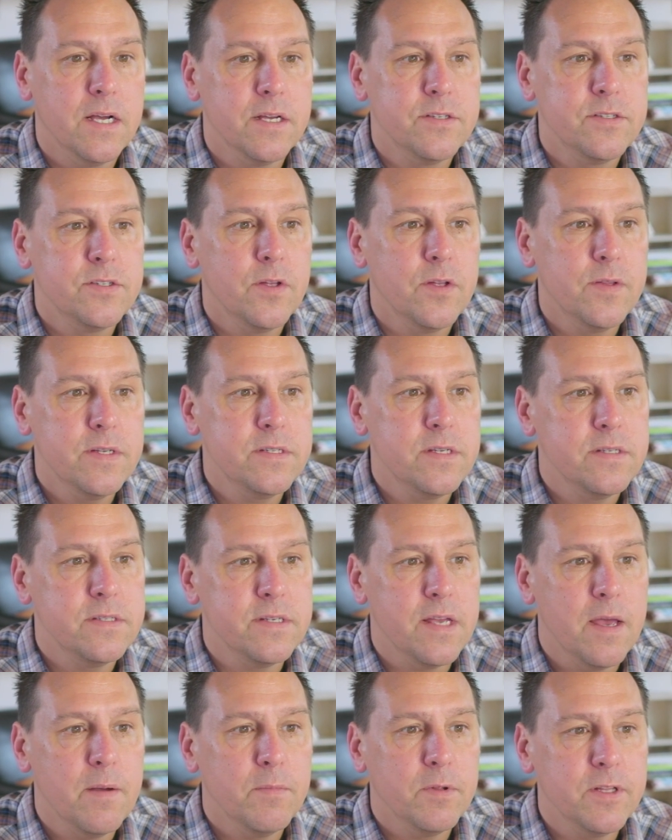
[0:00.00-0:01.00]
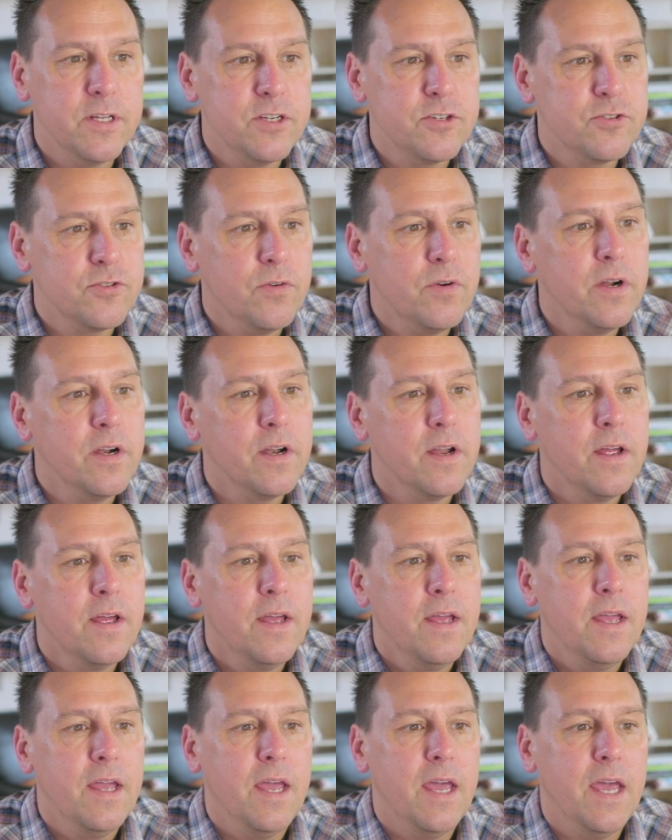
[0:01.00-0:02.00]
So this is Emily Short,
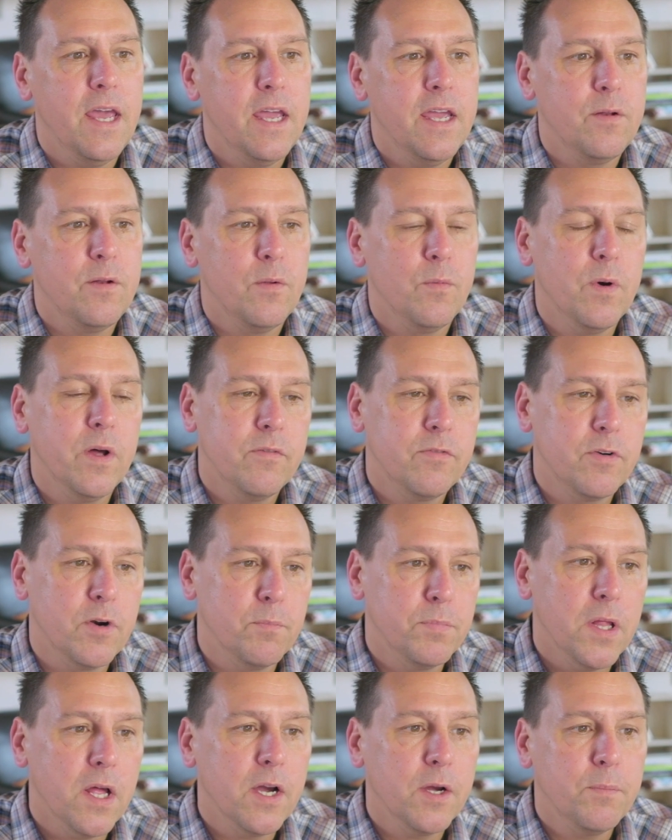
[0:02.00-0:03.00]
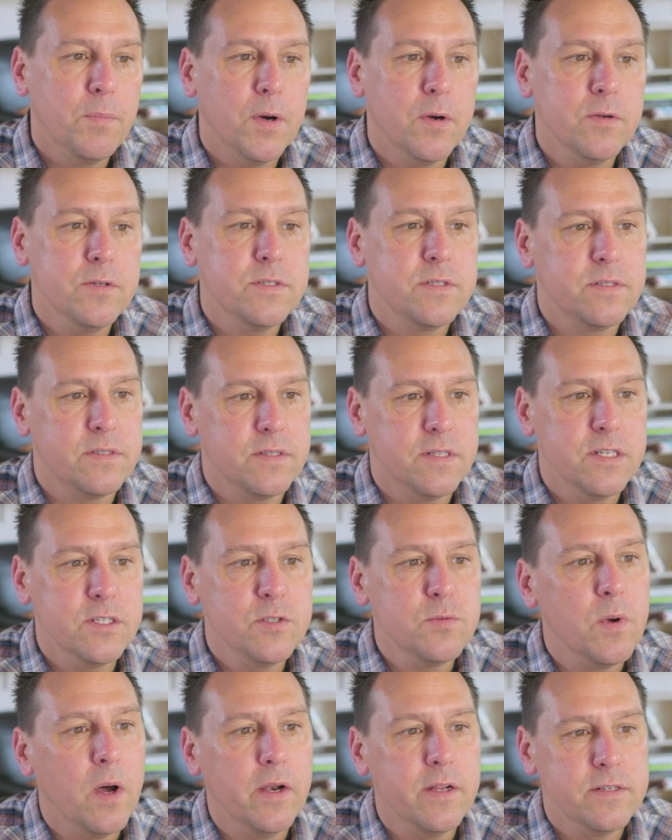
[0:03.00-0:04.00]
and one of her blog posts,
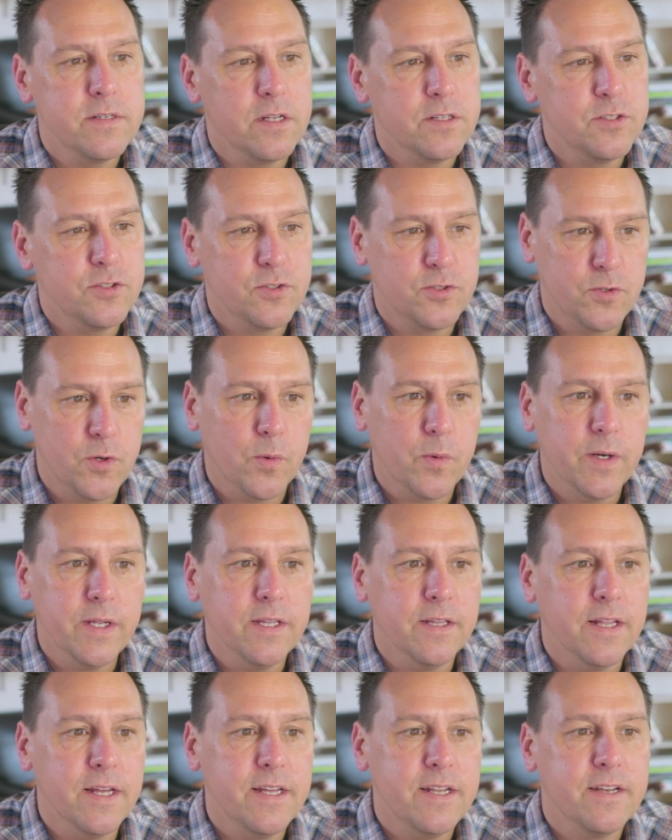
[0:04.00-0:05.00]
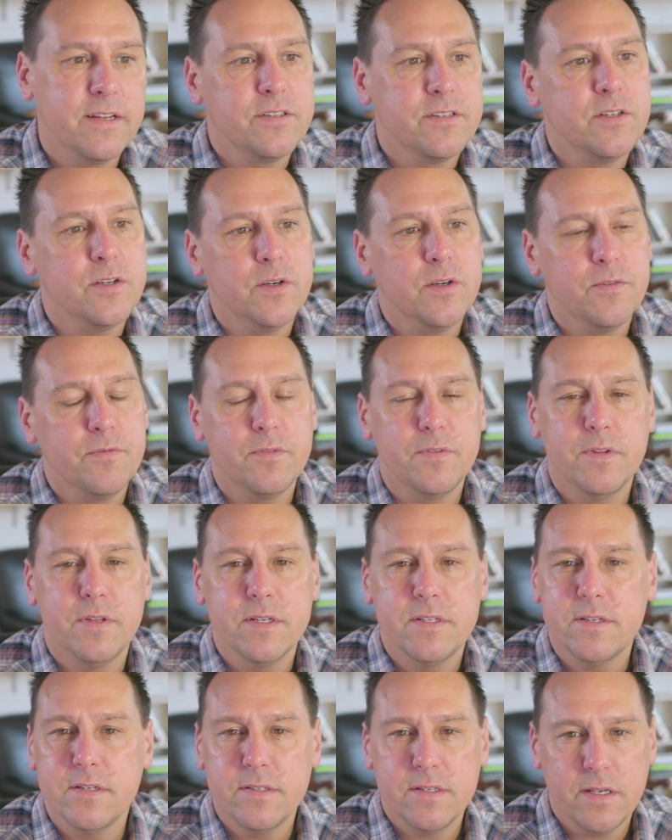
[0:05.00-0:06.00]
this one is on Storylit. So if
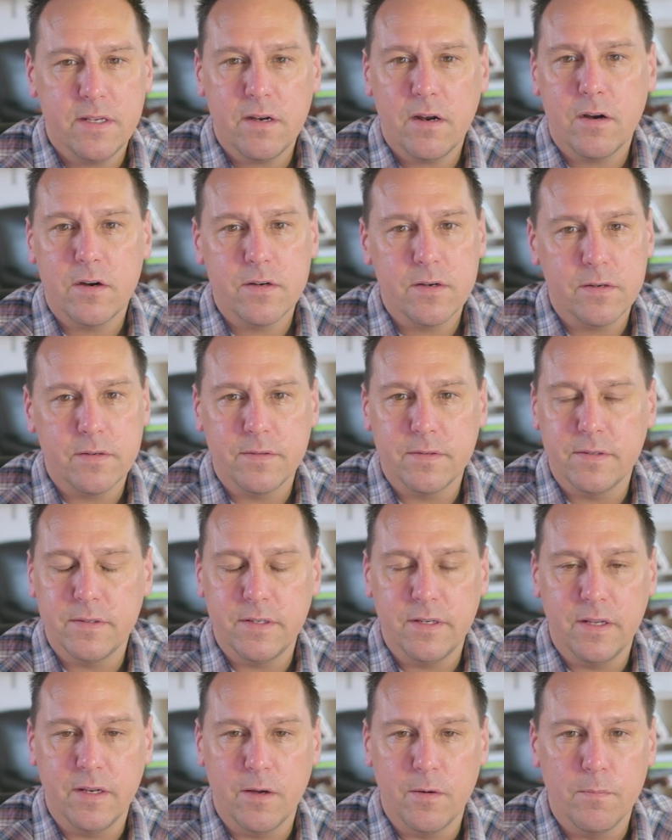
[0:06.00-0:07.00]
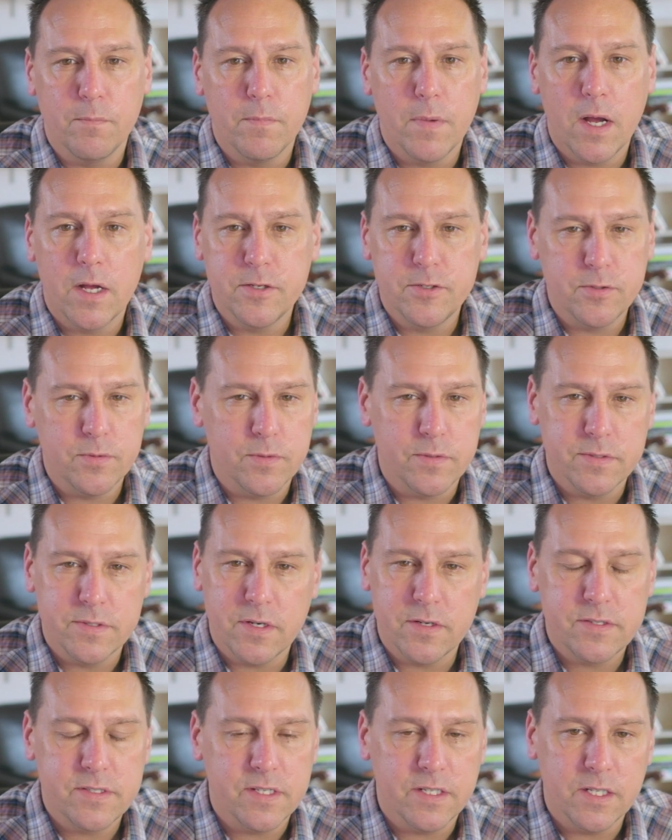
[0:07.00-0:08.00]
this is in our modules,
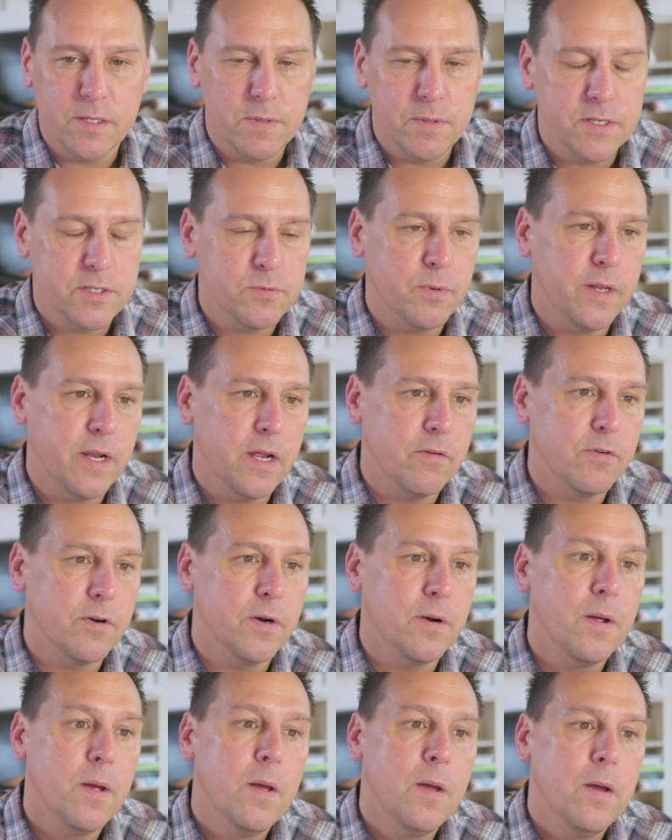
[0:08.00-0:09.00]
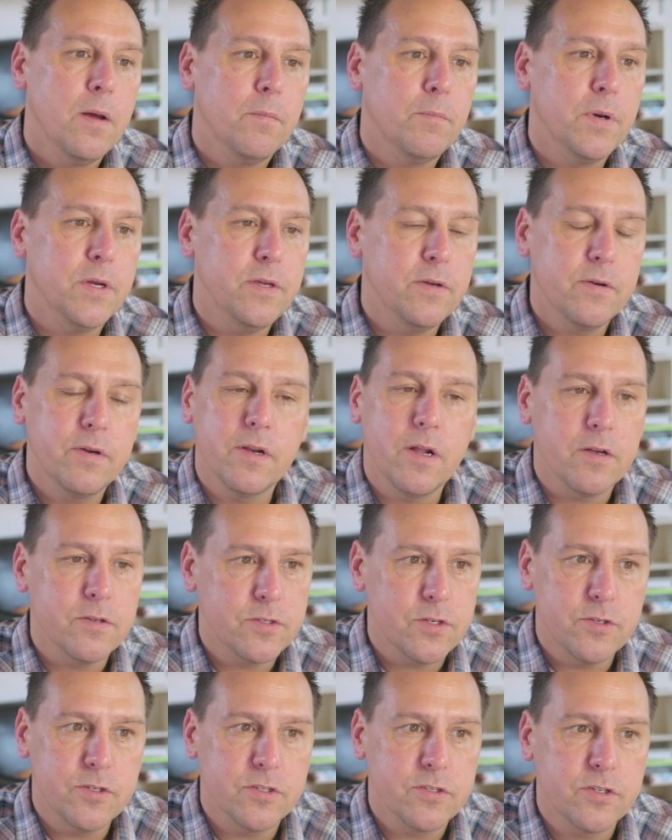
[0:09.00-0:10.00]
our syllabus, whatever, but you could
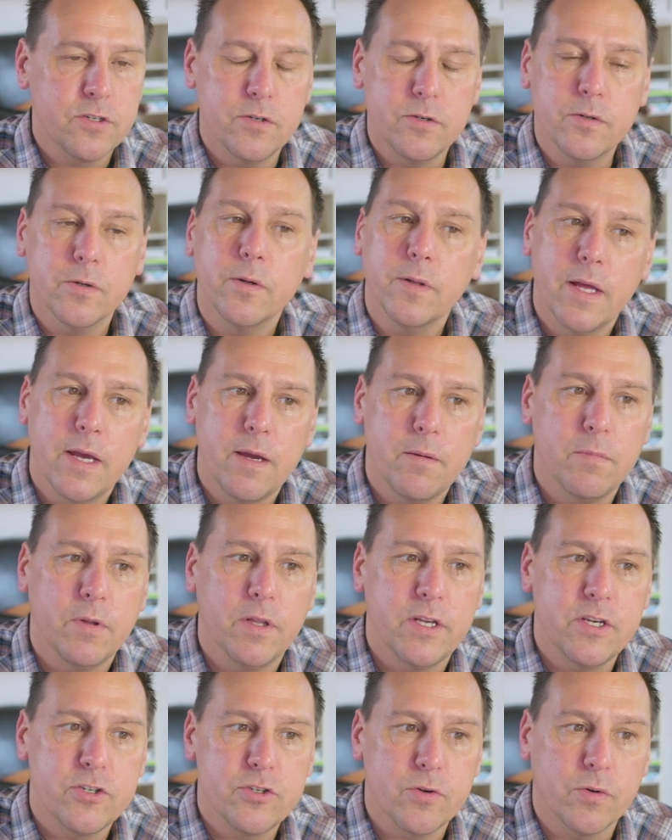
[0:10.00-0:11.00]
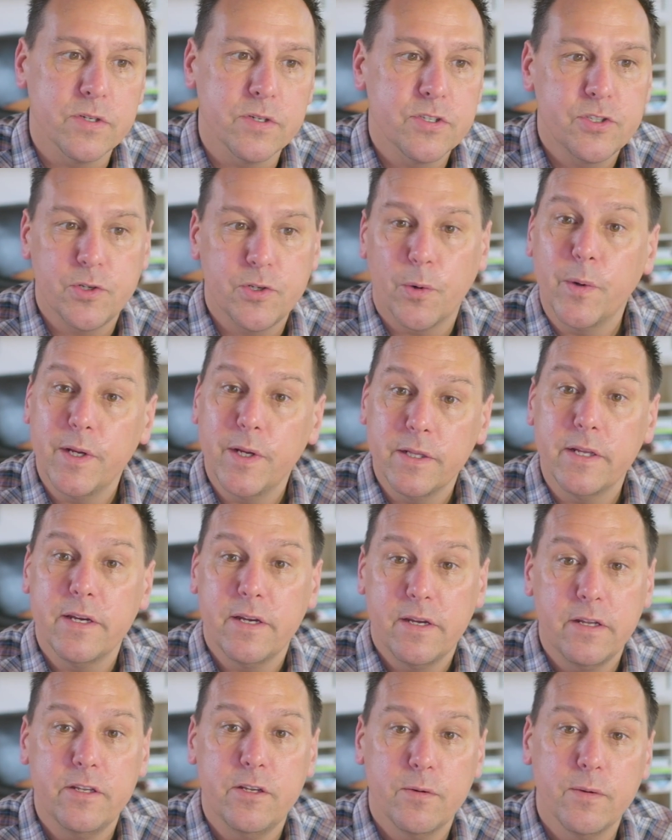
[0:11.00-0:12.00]
also just Google Emily Short Storylit
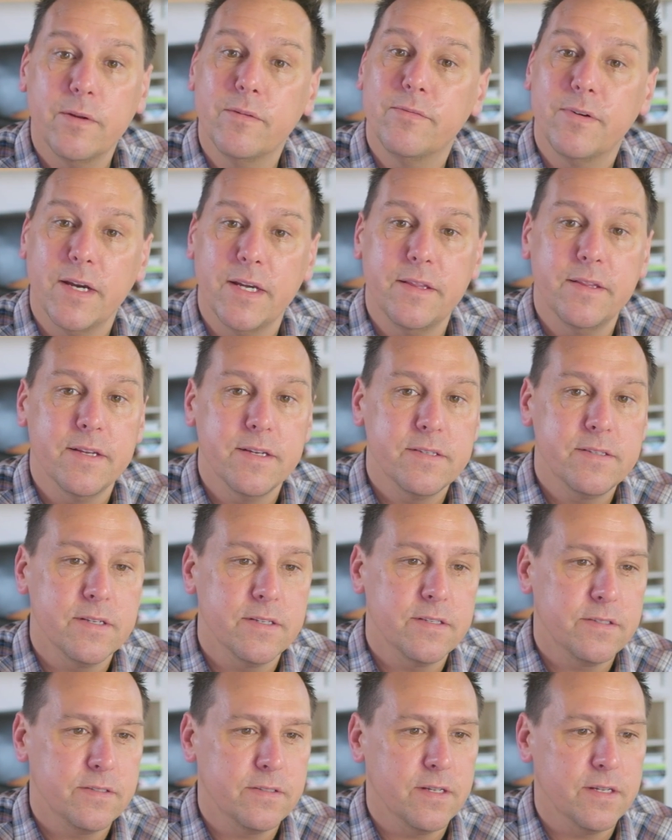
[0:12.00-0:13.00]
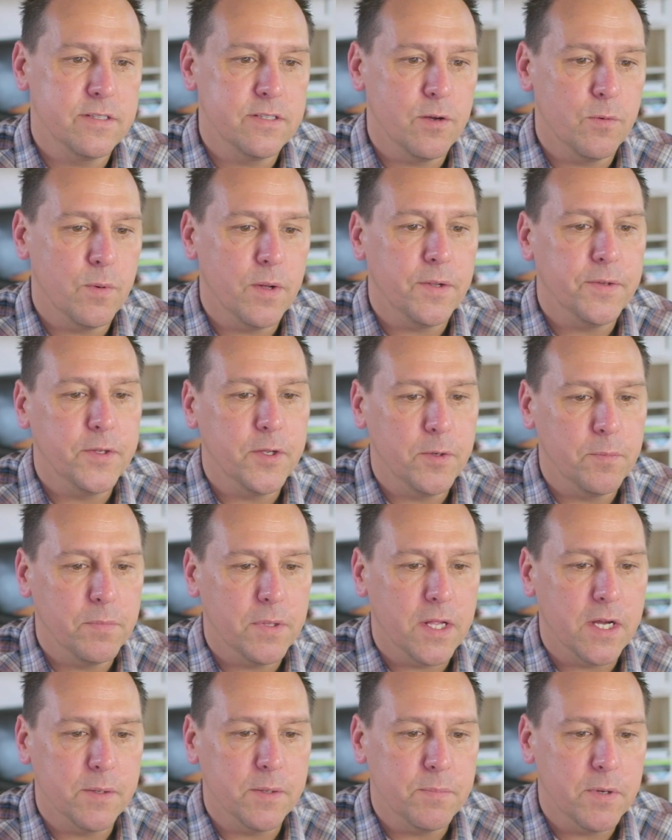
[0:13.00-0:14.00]
and you would find this. It's a well-known
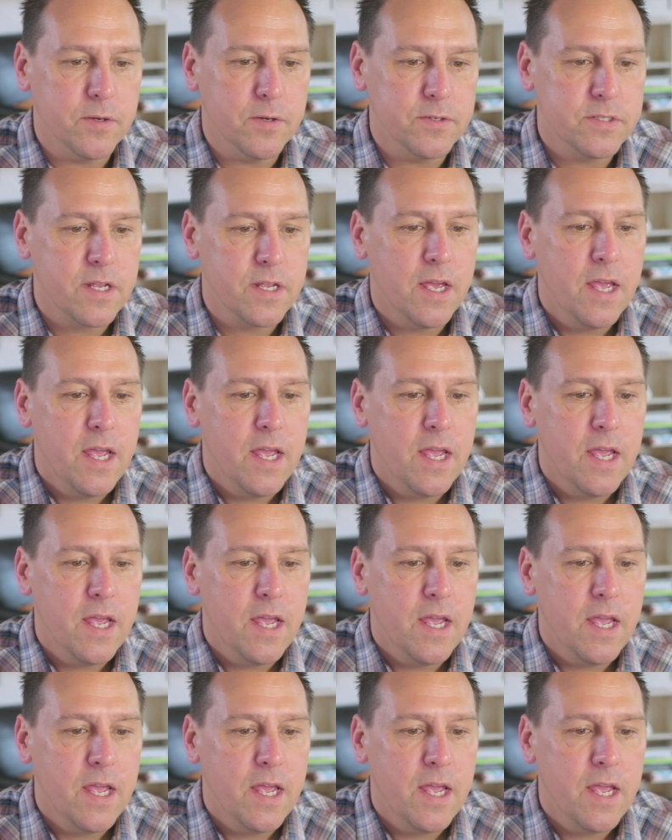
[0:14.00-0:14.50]
blog post.